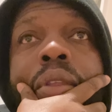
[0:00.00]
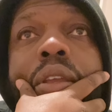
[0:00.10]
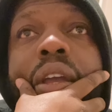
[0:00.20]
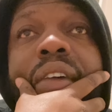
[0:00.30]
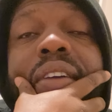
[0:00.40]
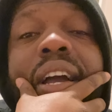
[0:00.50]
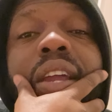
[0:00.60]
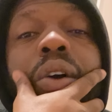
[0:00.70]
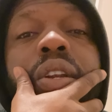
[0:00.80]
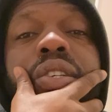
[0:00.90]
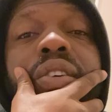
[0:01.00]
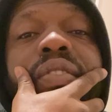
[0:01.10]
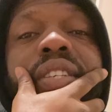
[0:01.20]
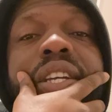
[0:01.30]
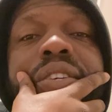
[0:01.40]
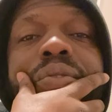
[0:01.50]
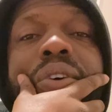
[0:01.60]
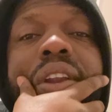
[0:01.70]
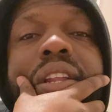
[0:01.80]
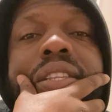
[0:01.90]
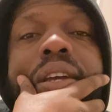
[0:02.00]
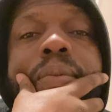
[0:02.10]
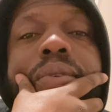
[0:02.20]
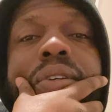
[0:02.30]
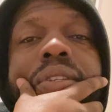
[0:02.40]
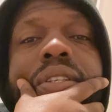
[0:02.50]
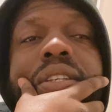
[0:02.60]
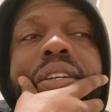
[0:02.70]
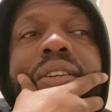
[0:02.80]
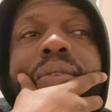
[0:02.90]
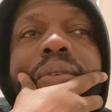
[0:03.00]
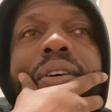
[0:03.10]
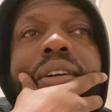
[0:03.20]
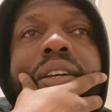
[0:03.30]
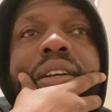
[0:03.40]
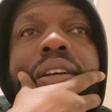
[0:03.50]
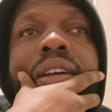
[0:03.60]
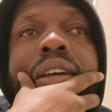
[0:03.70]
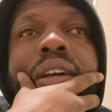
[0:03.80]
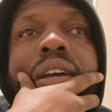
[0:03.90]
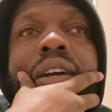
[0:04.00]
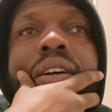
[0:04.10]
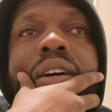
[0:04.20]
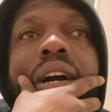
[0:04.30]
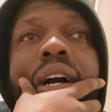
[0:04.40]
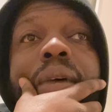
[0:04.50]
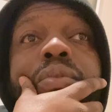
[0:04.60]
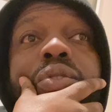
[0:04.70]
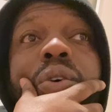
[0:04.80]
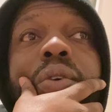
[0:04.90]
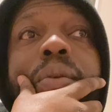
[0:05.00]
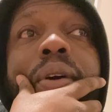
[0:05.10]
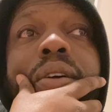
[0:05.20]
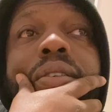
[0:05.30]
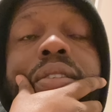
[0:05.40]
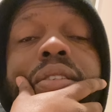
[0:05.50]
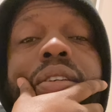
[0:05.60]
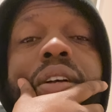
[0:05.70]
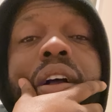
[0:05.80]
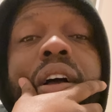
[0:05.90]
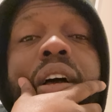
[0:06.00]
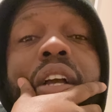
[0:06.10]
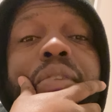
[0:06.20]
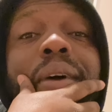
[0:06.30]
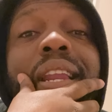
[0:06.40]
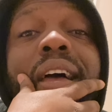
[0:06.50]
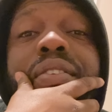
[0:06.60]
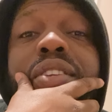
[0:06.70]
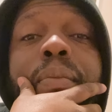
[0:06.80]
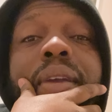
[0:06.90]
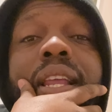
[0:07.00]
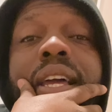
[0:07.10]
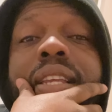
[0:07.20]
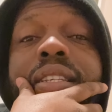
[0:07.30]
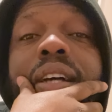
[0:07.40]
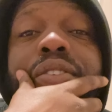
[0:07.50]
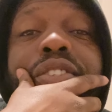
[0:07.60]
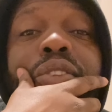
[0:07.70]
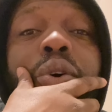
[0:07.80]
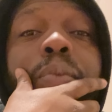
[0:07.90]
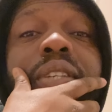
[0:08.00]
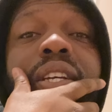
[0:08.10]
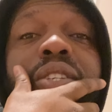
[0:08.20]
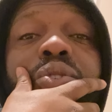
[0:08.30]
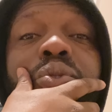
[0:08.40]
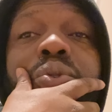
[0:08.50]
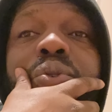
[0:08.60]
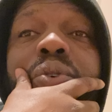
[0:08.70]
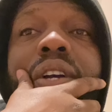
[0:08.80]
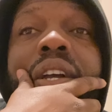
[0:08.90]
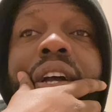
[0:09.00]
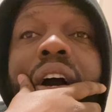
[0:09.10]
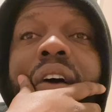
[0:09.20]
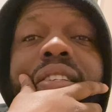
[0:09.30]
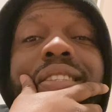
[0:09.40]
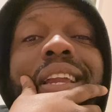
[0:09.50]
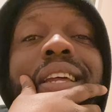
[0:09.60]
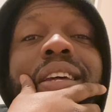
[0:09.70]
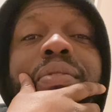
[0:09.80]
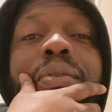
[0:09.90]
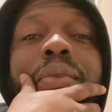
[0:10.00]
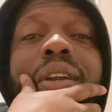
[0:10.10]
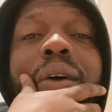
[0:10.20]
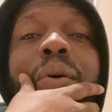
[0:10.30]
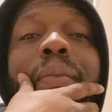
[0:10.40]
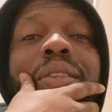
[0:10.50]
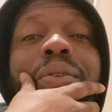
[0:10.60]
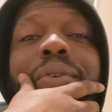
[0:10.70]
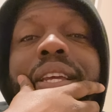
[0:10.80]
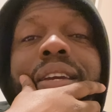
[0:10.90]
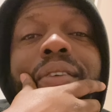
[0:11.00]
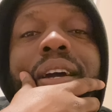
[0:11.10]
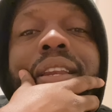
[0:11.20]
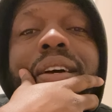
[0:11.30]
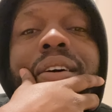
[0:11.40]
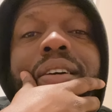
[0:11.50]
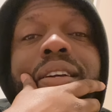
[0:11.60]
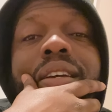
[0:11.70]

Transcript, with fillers: yeah, I think I had an honest conversation with God at the time as well to say, you know what, I'm sorry, man, because my life shouldn't have been like this. I was in top set in school. I was a talented footballer. What am I doing here right now?